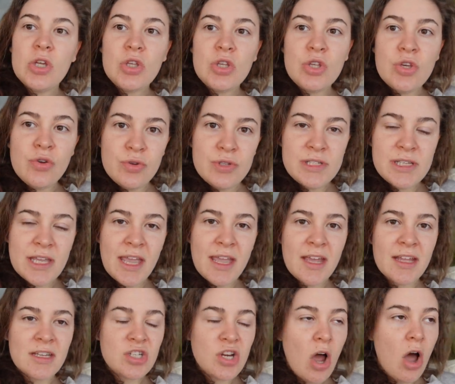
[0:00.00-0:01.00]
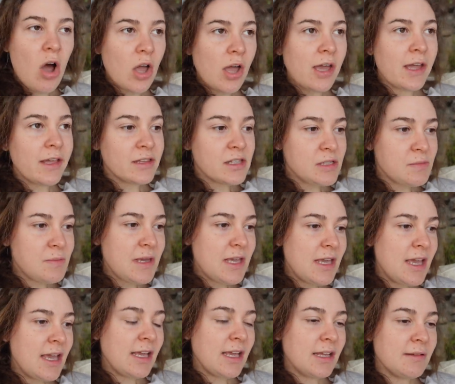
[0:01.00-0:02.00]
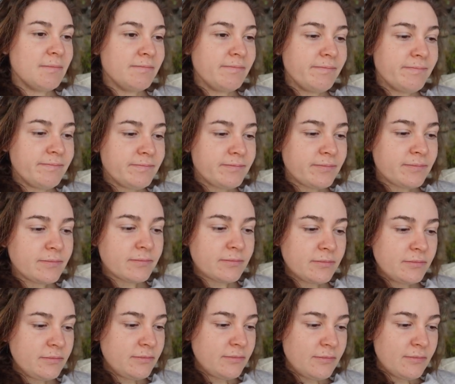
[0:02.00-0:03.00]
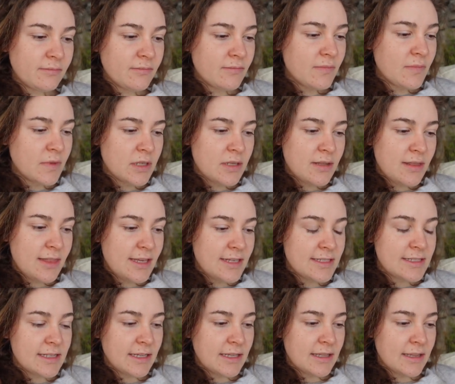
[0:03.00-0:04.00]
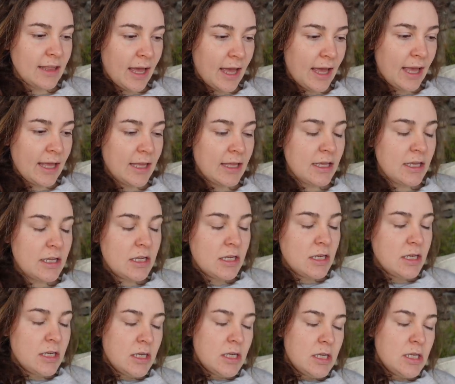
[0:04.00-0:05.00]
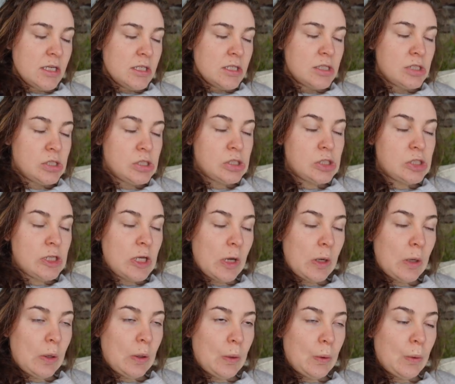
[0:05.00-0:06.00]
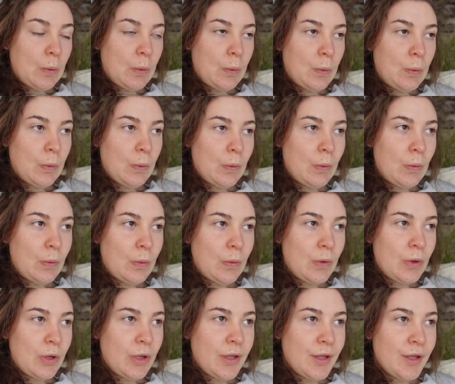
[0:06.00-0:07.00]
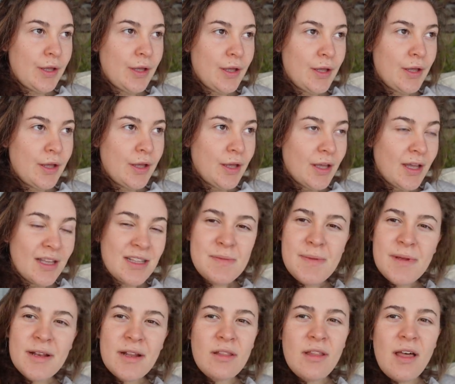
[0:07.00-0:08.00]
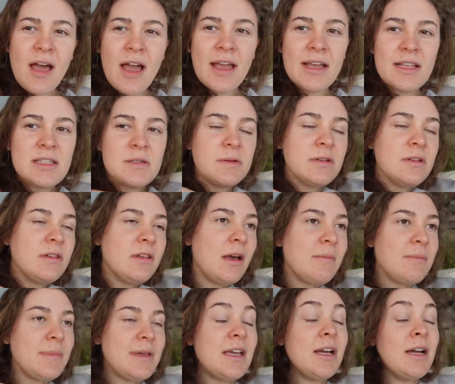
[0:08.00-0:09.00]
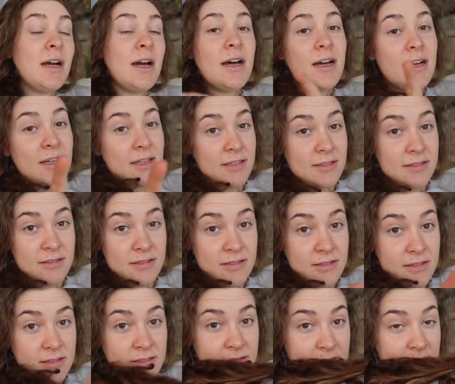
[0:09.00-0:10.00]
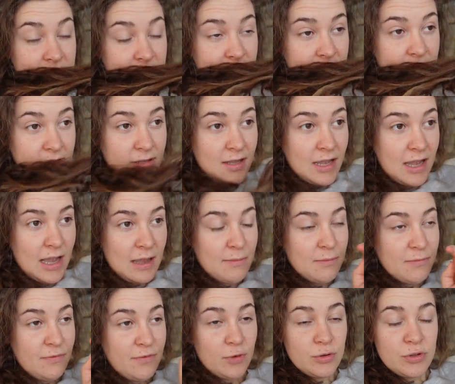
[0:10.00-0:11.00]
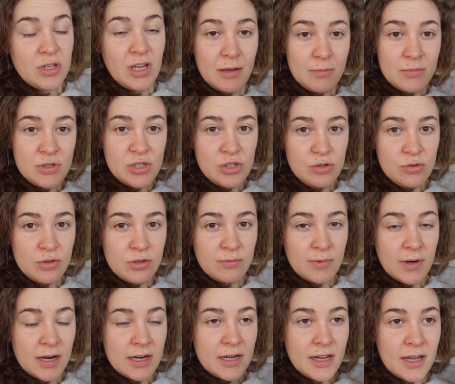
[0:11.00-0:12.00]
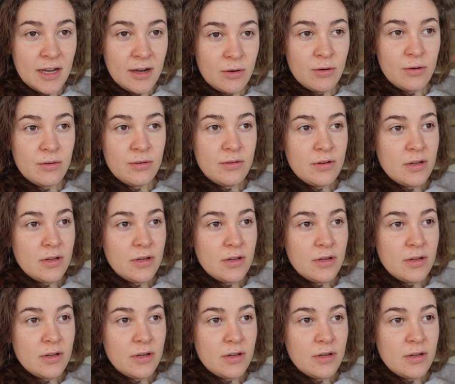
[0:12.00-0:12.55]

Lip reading: using it and talking and speaking and things like that. So it's been a lot because I'm a full-time student right now.